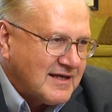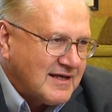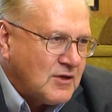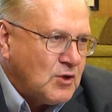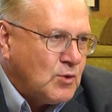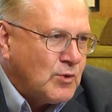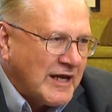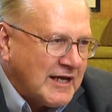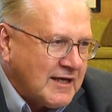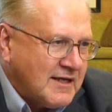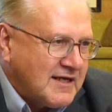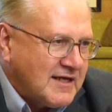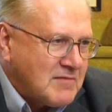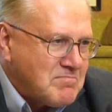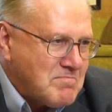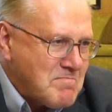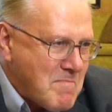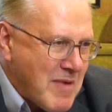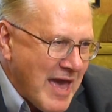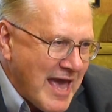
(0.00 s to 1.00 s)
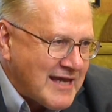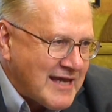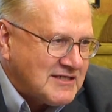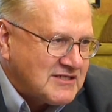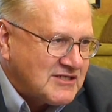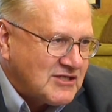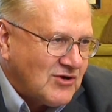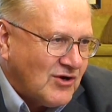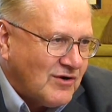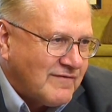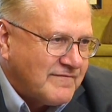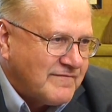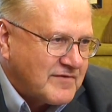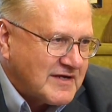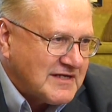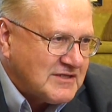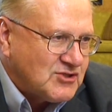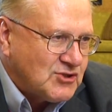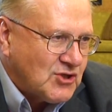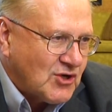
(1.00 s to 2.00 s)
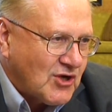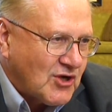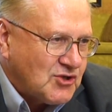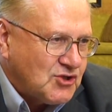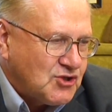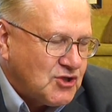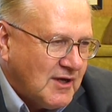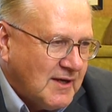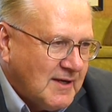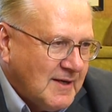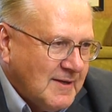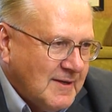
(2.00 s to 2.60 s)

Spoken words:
the quickening pace of research,